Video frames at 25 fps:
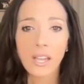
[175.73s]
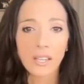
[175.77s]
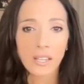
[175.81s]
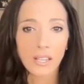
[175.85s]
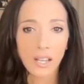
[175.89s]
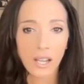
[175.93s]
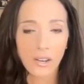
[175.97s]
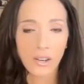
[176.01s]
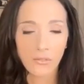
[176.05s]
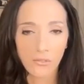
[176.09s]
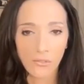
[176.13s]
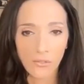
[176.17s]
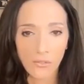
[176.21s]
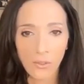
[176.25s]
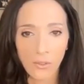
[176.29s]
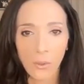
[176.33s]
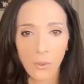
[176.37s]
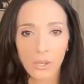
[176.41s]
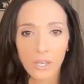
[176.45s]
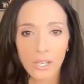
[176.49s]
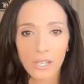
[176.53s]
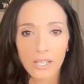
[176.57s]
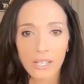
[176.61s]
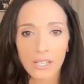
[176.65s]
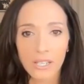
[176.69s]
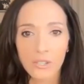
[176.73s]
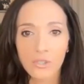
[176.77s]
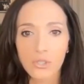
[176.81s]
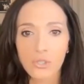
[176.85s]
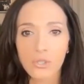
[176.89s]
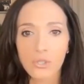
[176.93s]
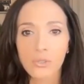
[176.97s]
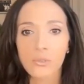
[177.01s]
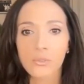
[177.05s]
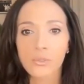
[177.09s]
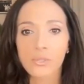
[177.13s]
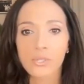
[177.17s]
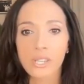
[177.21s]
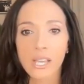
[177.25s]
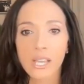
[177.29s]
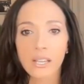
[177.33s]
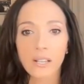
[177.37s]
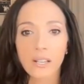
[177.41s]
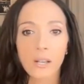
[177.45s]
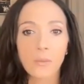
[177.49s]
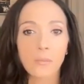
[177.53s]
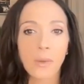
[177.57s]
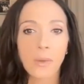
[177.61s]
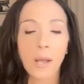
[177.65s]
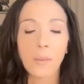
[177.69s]
gut flora issues that
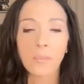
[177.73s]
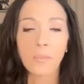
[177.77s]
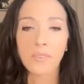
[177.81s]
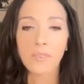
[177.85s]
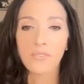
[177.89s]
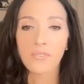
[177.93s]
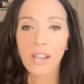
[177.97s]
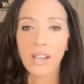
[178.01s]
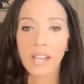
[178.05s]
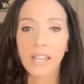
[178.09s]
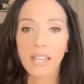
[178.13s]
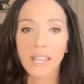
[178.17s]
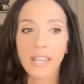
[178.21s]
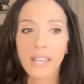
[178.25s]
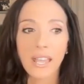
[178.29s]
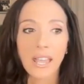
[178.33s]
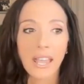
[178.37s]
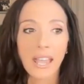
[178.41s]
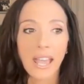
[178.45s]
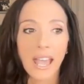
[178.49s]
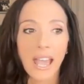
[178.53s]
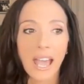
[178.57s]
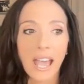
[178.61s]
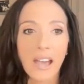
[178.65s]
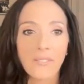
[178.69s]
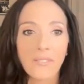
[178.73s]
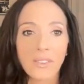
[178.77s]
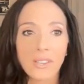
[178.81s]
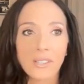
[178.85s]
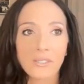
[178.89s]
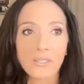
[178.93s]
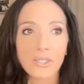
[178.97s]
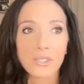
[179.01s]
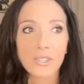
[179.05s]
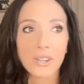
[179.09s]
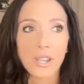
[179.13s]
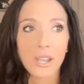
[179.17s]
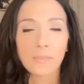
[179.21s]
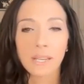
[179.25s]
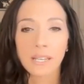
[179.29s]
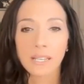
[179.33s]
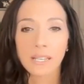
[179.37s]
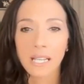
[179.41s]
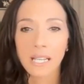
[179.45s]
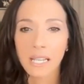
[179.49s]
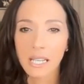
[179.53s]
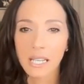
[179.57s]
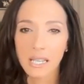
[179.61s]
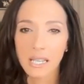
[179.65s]
come up if I haven't been